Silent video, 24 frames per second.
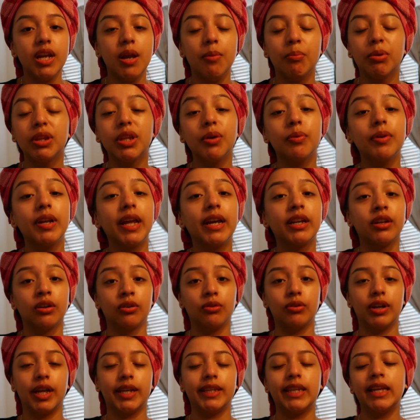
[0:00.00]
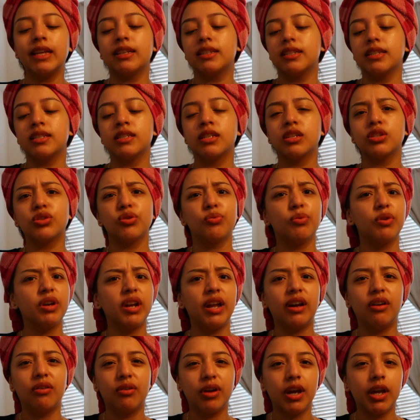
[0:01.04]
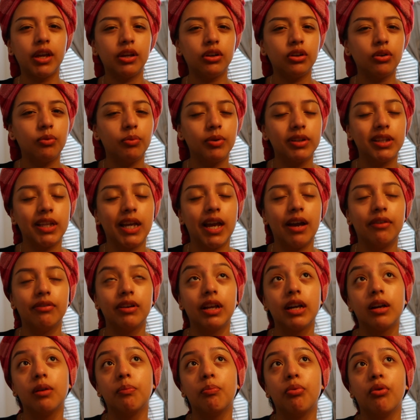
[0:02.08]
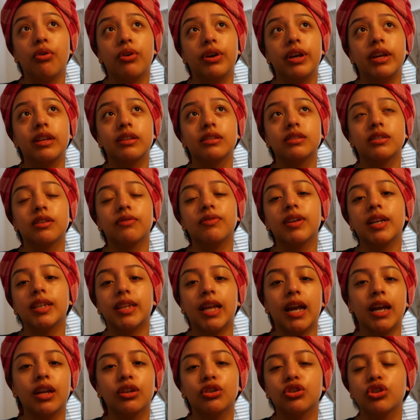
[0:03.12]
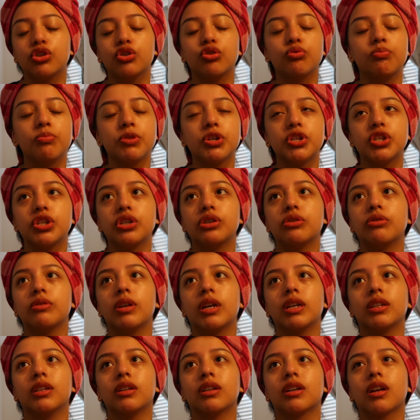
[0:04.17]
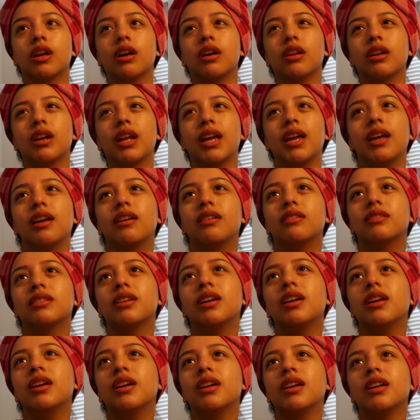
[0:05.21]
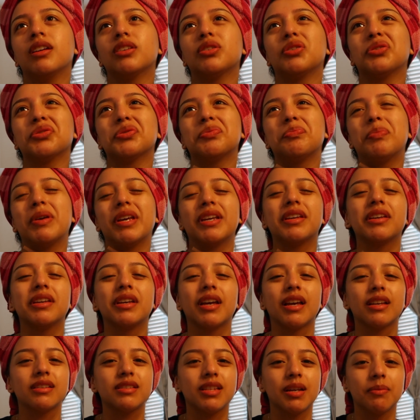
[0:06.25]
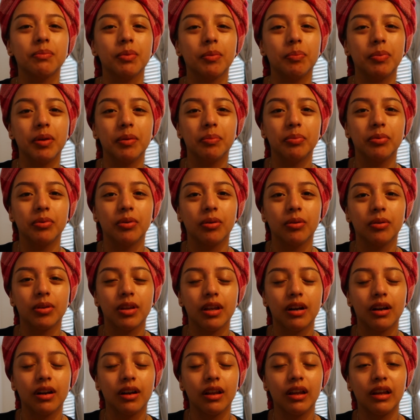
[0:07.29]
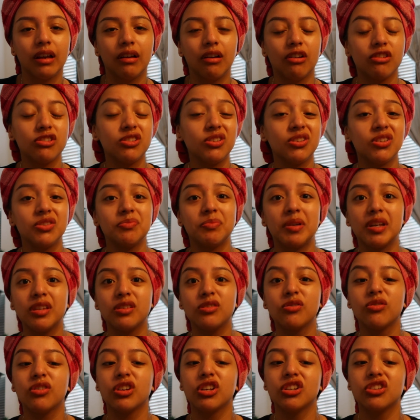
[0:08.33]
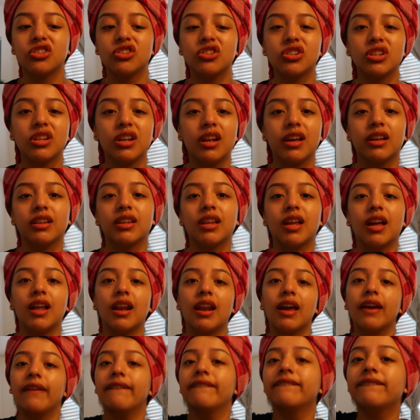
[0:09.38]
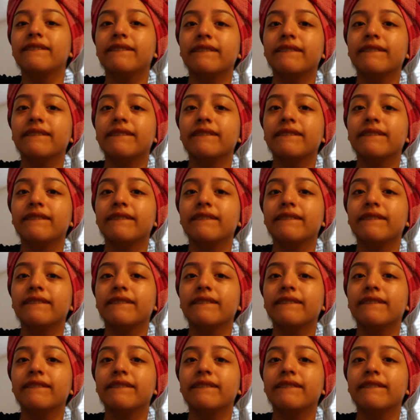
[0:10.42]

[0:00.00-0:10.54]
But they were like, no, like, they insisted. So we're like, okay, you know what, they have like a point and stuff like that, and they're super chill. Like, they're not like those picky ass type of people that are like all judgmental and shit like that. Like,